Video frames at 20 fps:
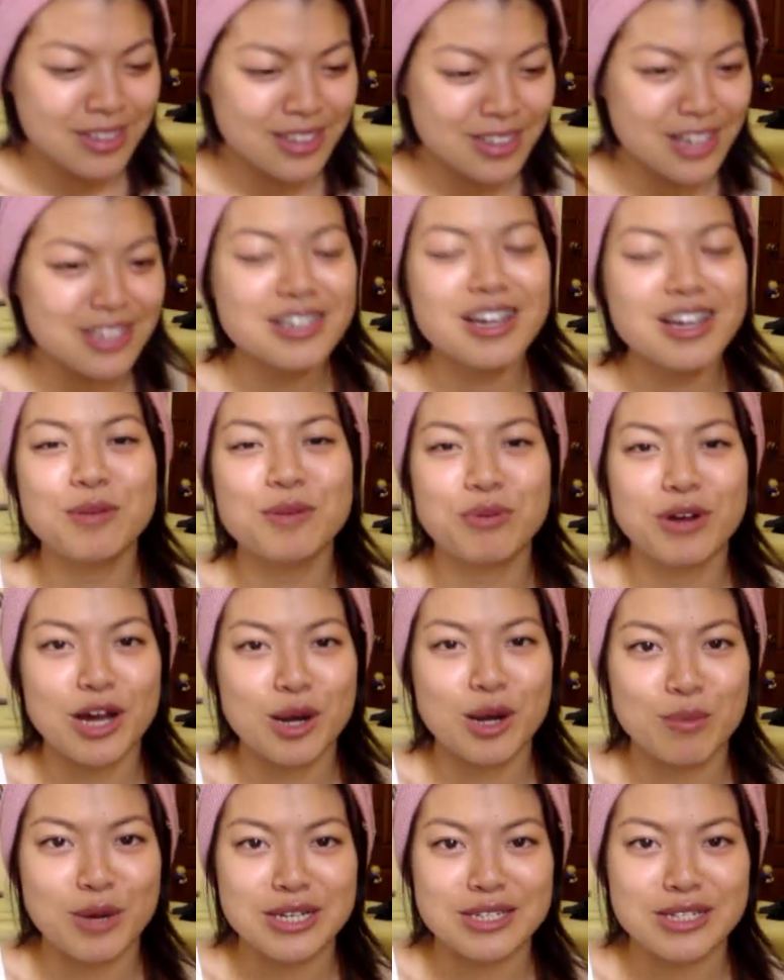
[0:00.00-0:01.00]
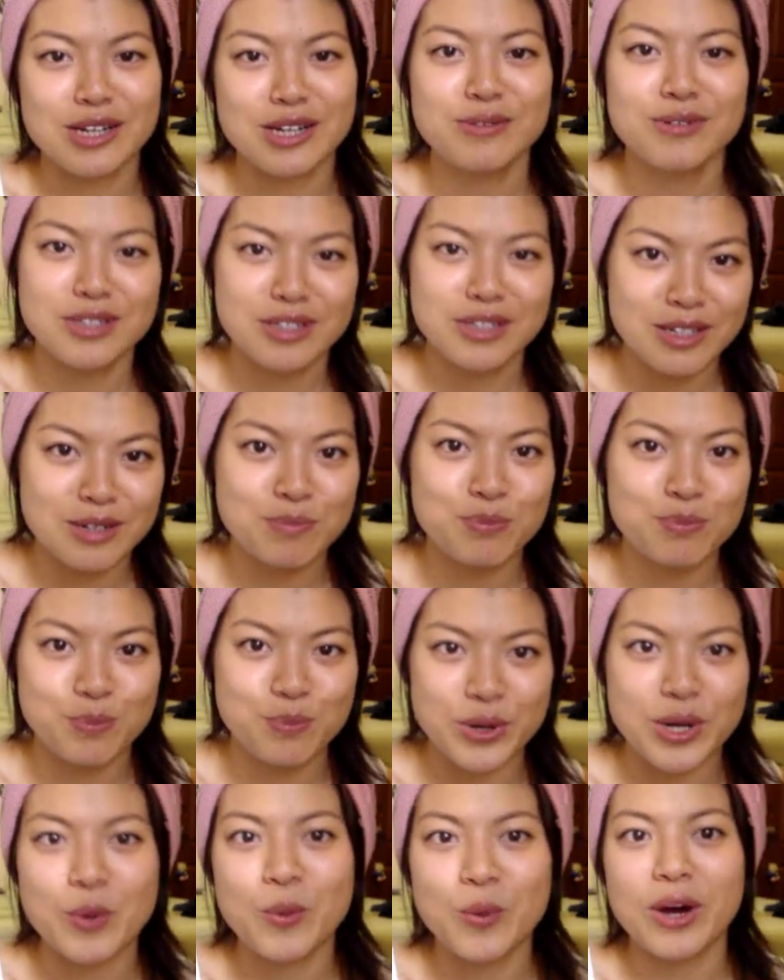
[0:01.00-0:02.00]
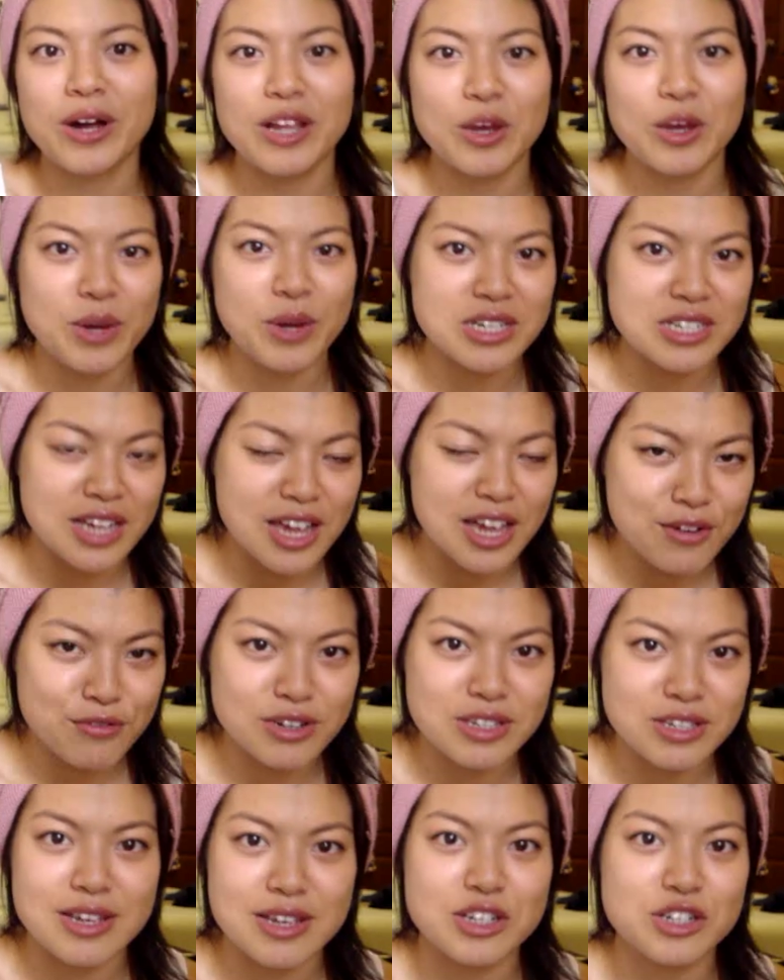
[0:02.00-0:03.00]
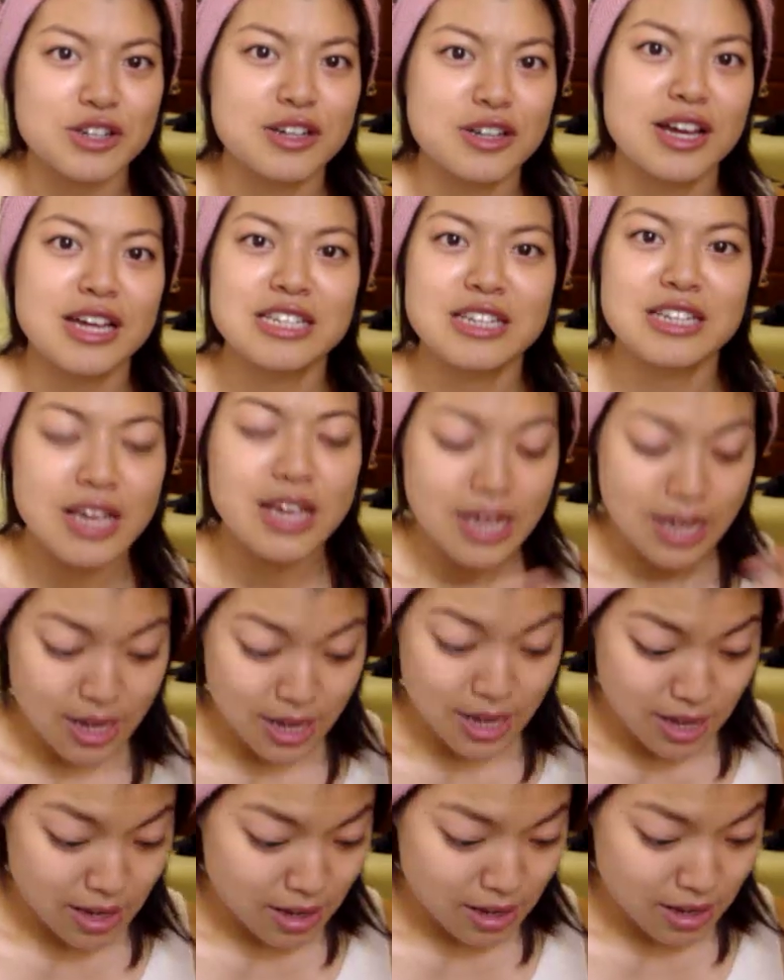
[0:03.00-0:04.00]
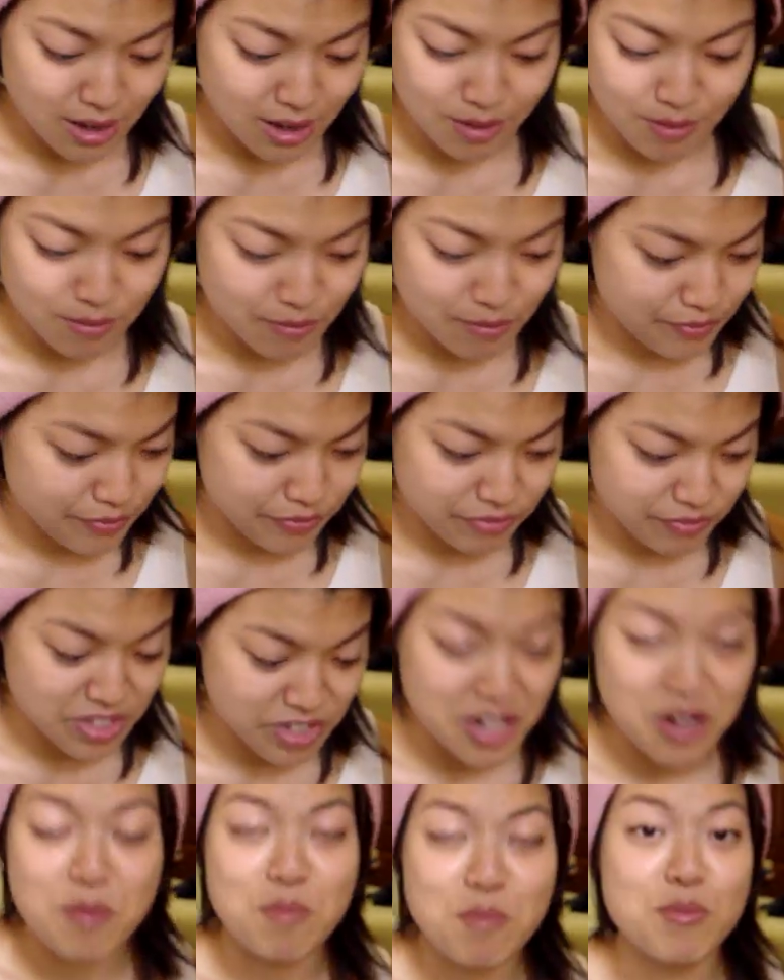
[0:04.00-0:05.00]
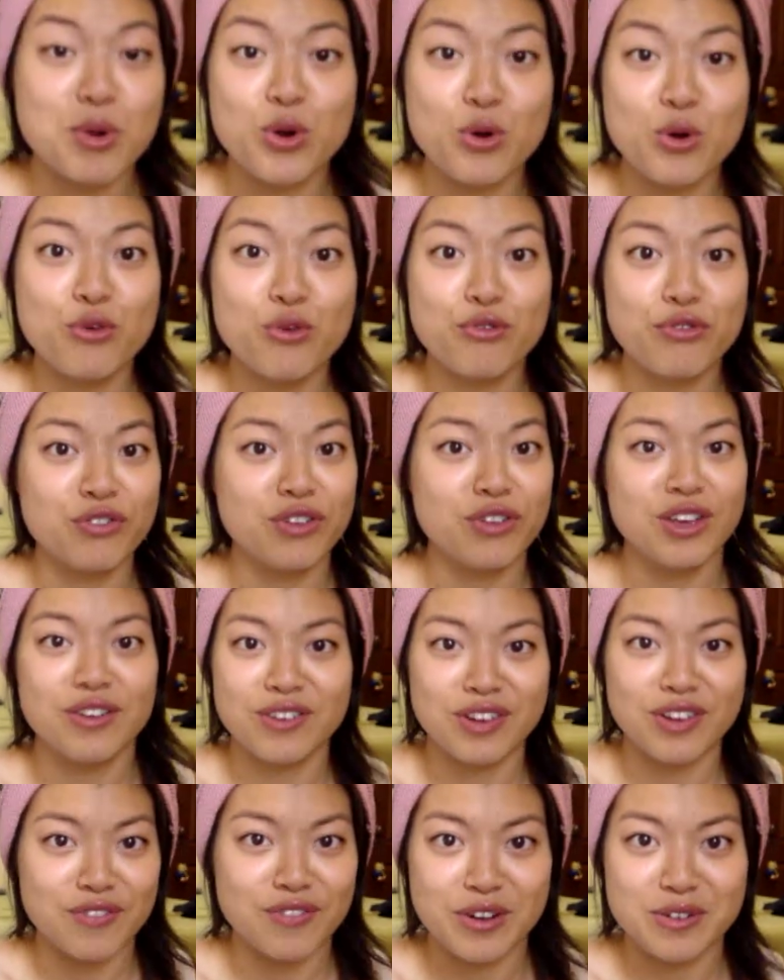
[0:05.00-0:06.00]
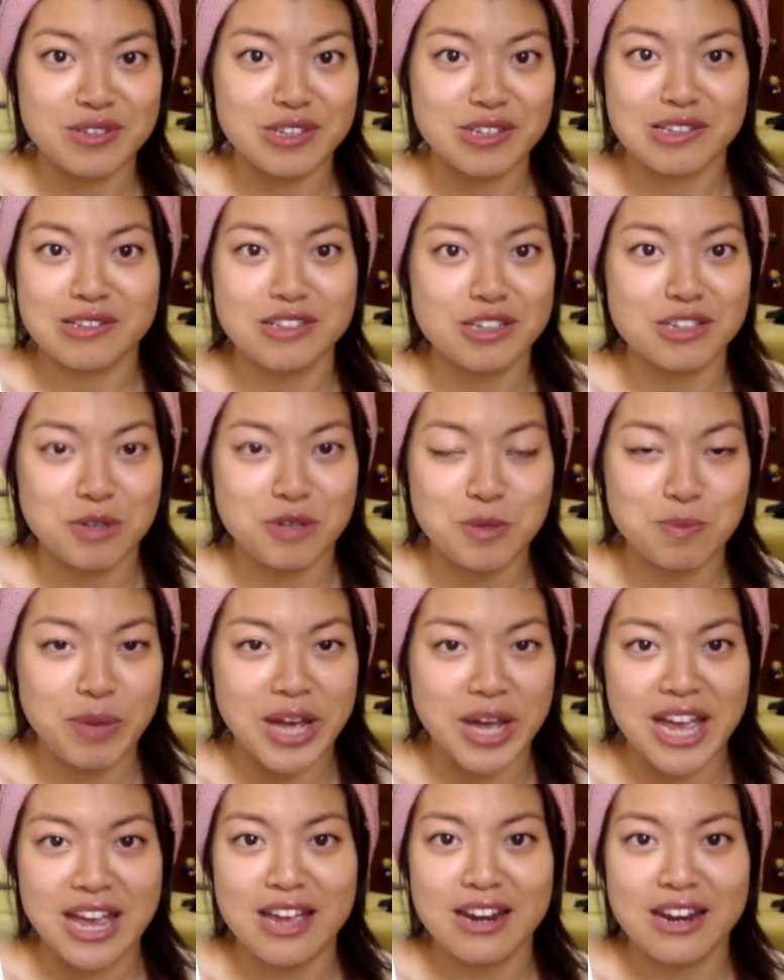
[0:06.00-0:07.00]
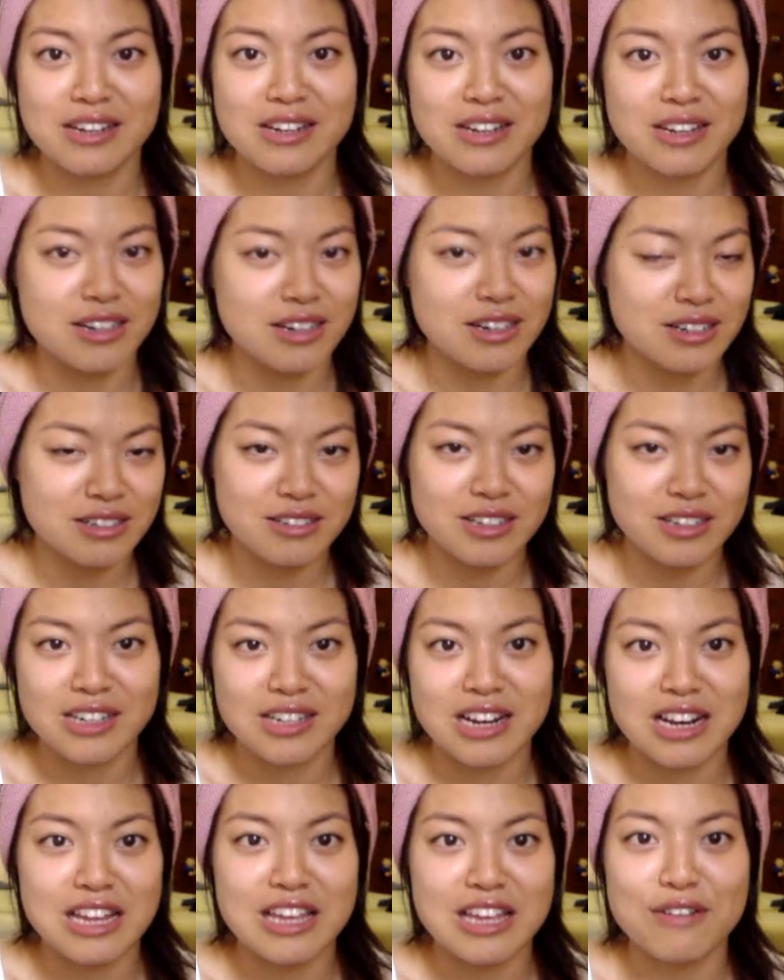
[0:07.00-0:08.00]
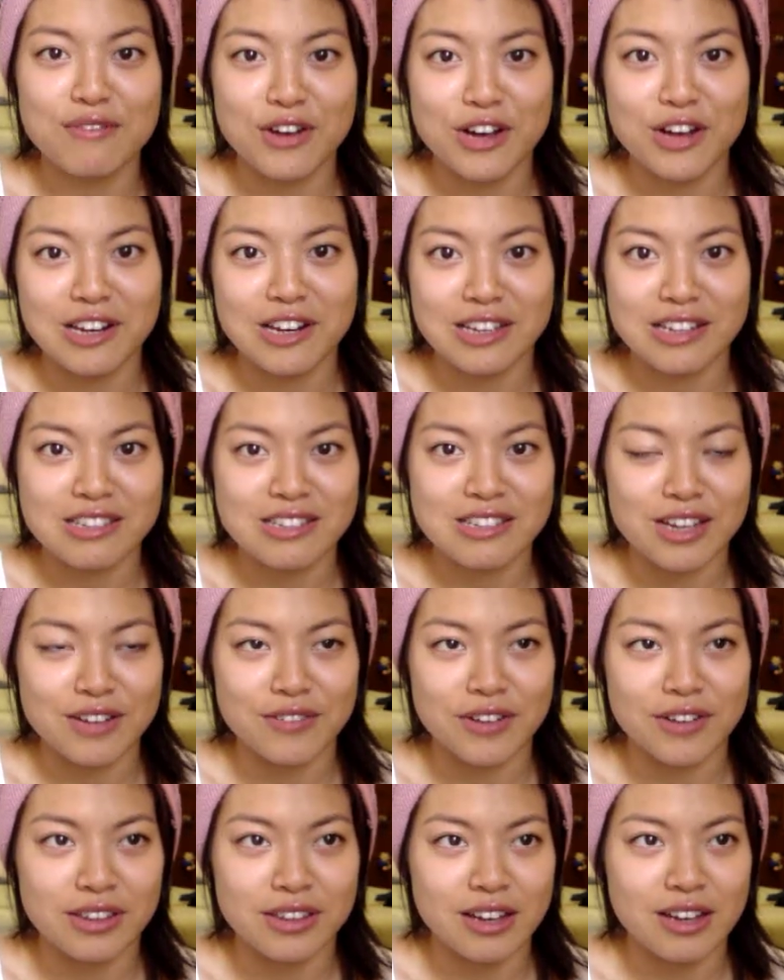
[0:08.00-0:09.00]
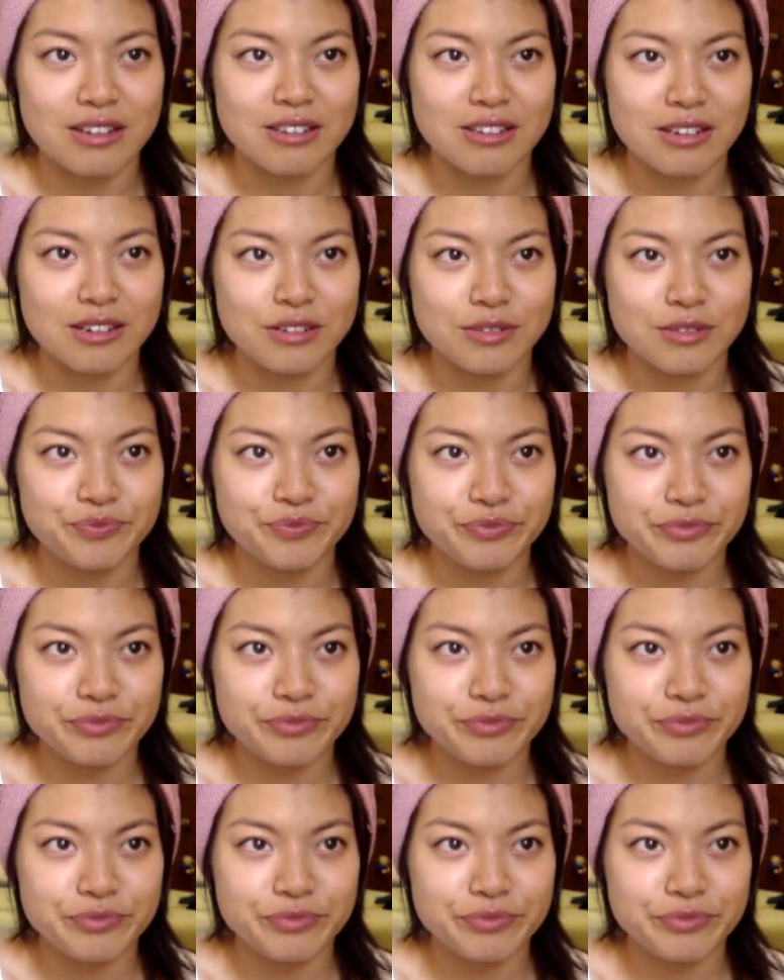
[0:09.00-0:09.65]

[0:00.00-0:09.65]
I was kind of proud of myself. I did pretty well. I went to every session. I didn't move, even if I was in so much pain. I didn't leave early and stuff like that. So